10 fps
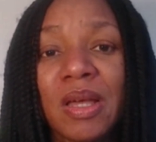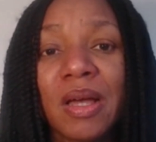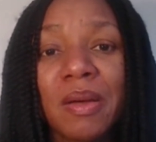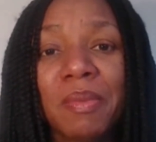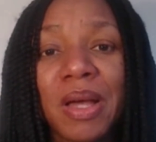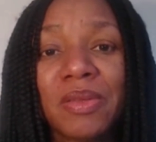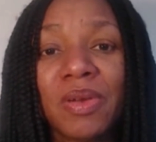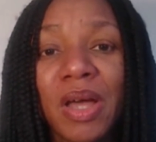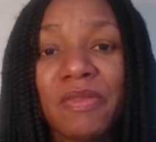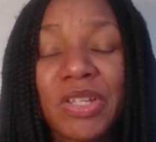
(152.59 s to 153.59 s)
I
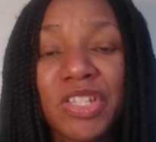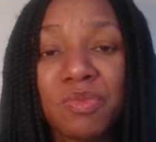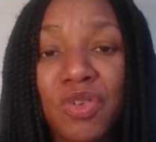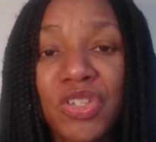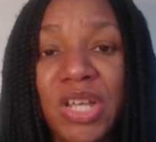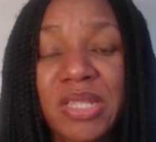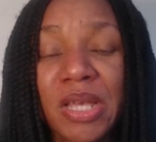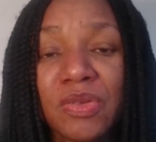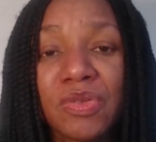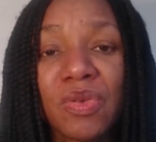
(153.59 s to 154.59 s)
don't have as much as I
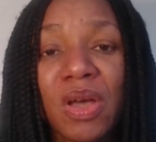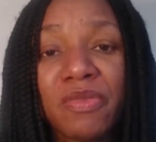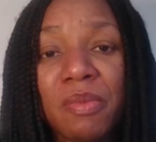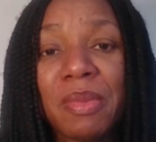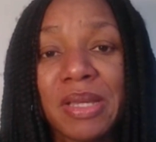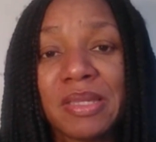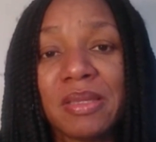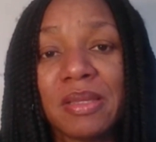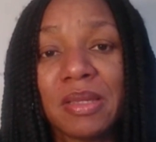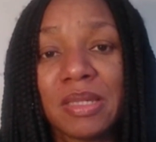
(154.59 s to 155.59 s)
used to have on my
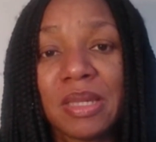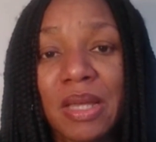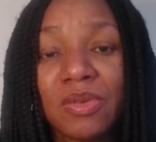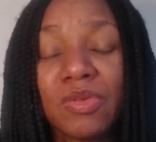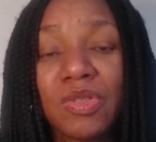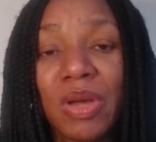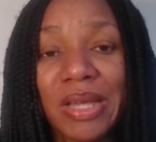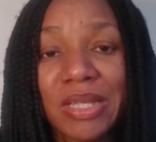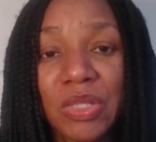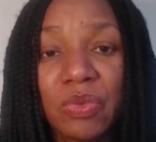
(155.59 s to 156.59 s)
schedule, so I
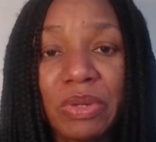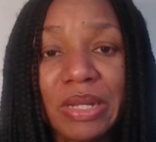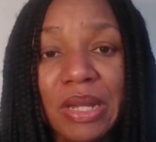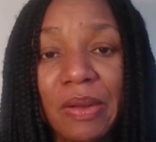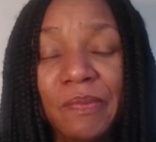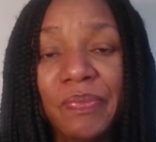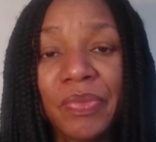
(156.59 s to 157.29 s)
can do it now.